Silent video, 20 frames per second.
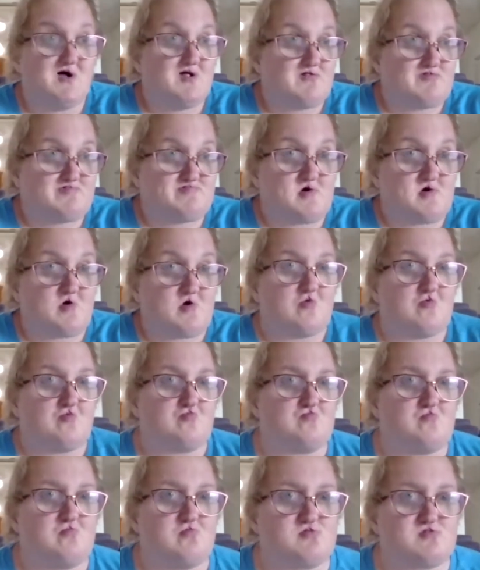
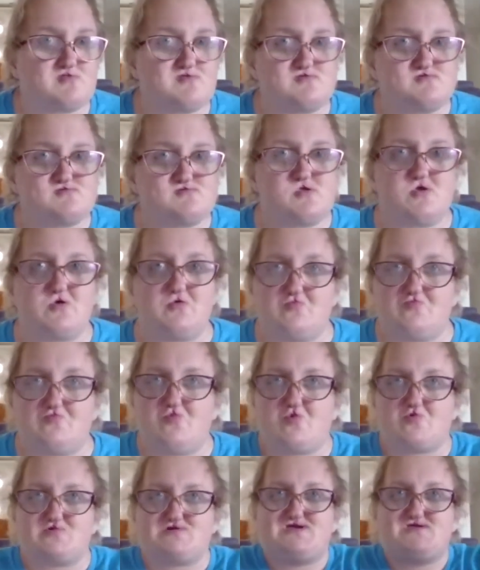So
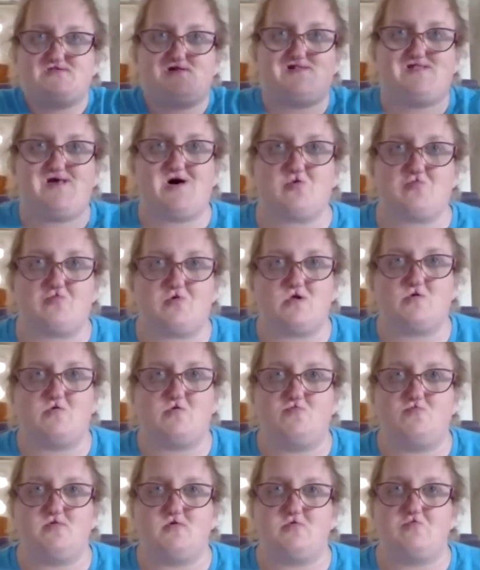working together on
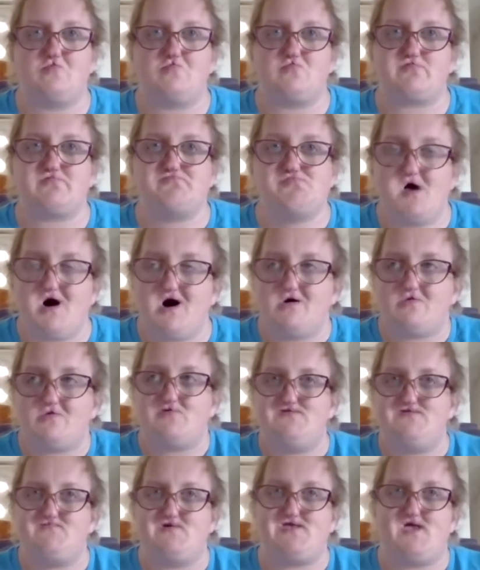all those, not
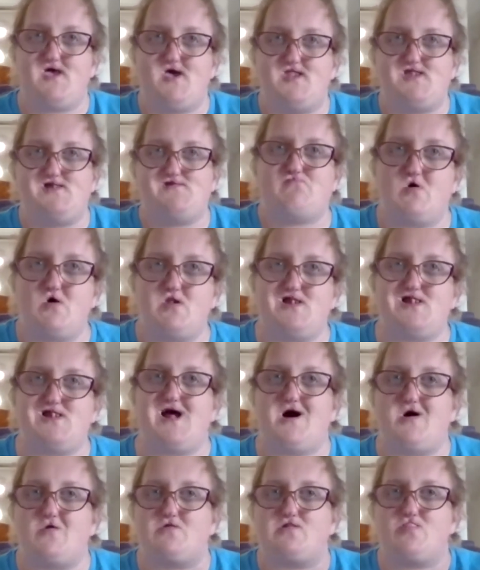leaving anybody
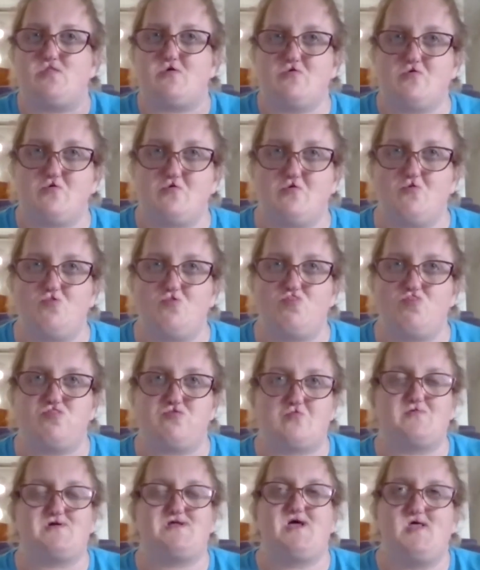out in the cold,
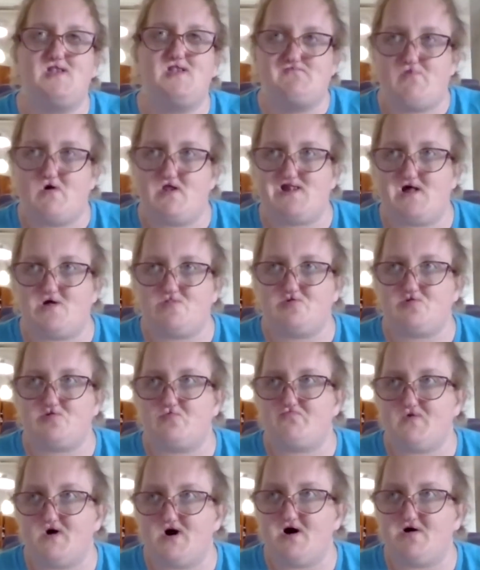throwing anybody under
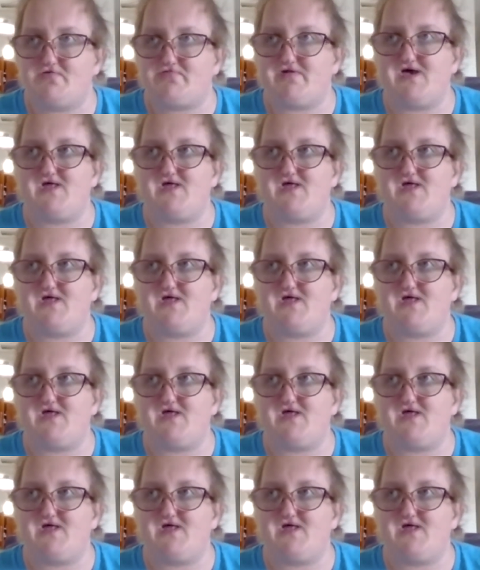the bus, and